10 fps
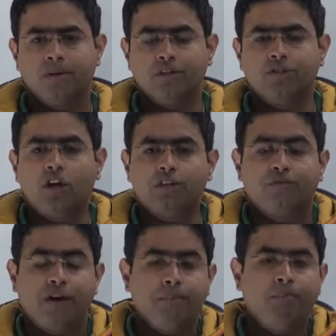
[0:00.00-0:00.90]
is not
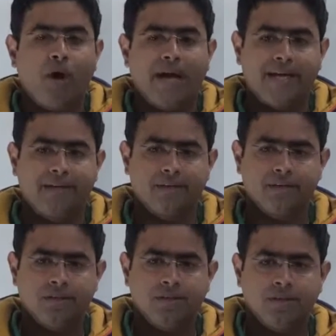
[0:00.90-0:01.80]
flamboyant?
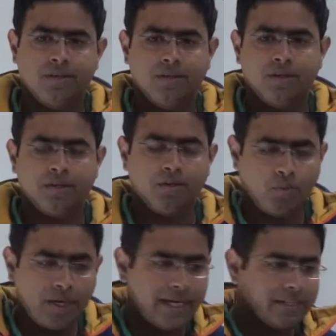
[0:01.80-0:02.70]
Now
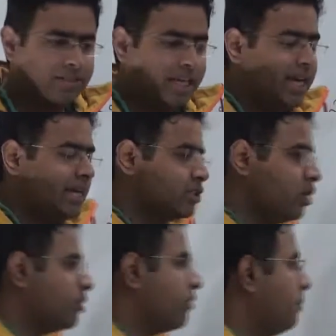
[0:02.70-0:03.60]
we can say it is
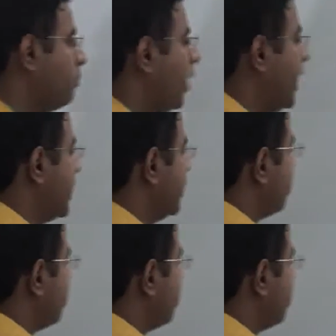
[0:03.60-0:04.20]
not flamboyant